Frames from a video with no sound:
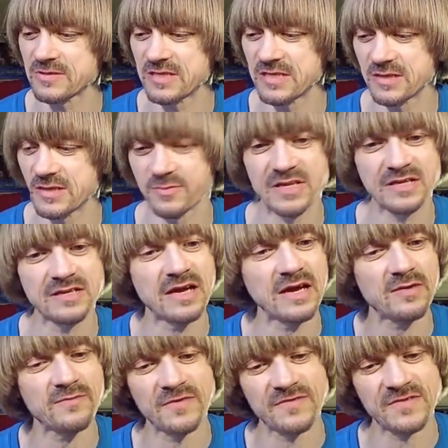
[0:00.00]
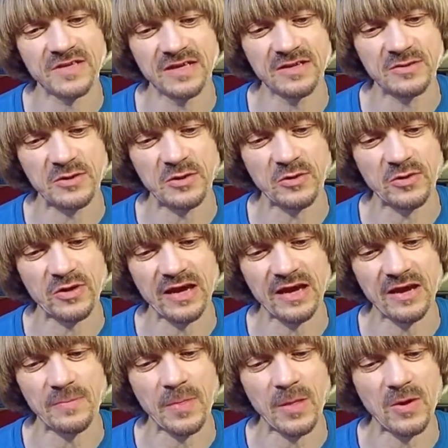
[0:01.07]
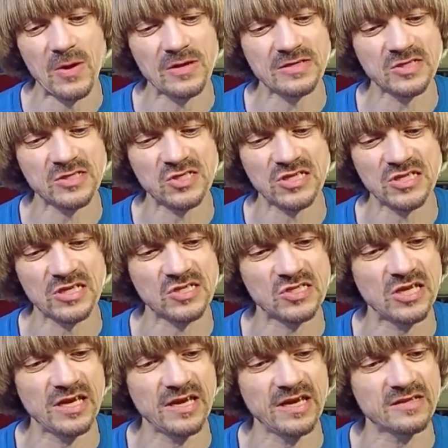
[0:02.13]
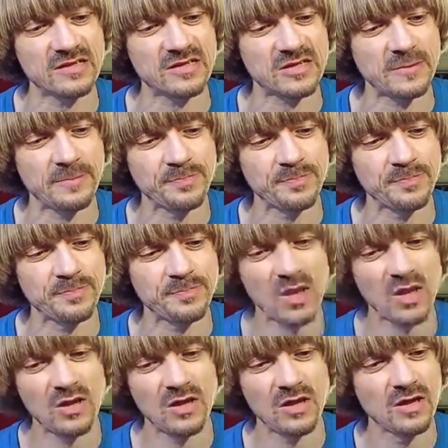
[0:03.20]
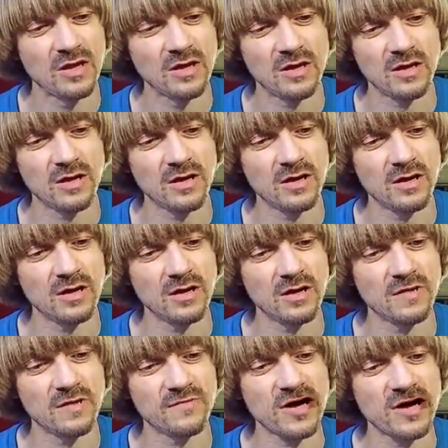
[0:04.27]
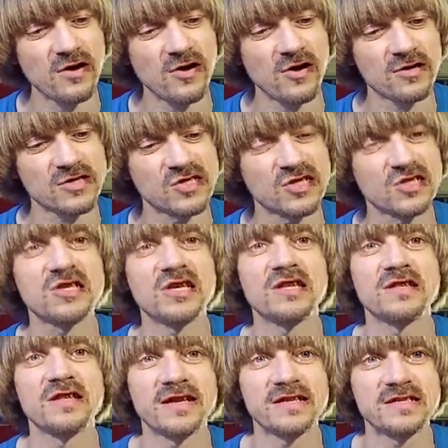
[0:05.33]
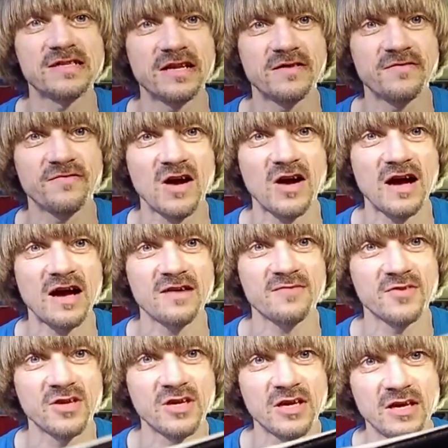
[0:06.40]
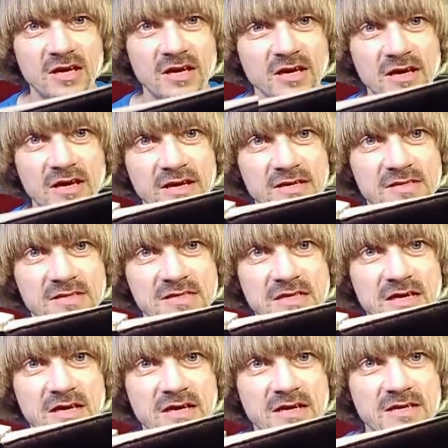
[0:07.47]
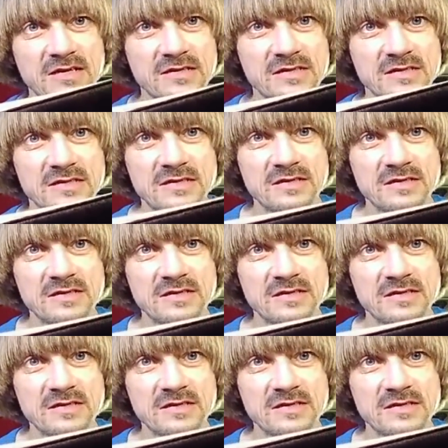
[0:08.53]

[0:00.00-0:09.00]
we did that. 15th. Okay, August 16th, Friday, August 16th, 1985. It says,